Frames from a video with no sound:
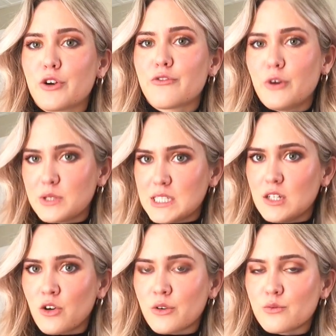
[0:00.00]
focusing
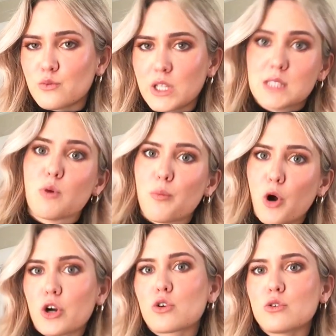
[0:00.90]
on really small
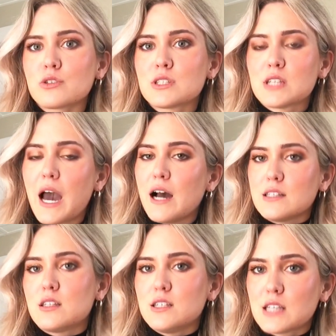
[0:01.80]
particles to add
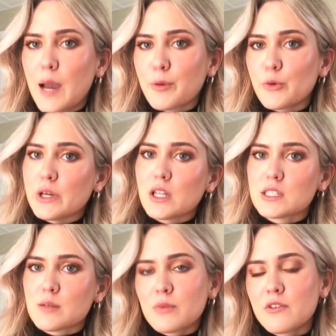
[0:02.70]
to this
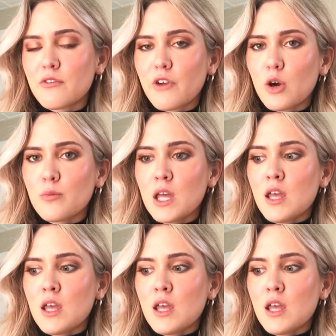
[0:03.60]
hyper-realism of the film.